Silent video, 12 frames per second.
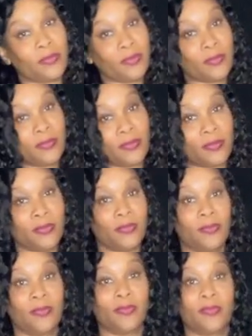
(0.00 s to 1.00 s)

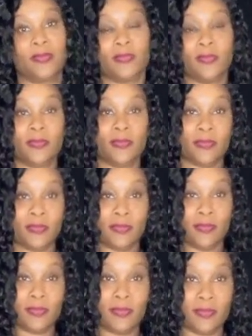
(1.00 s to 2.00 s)

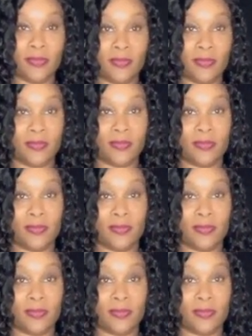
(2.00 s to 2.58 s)
(no one is talking)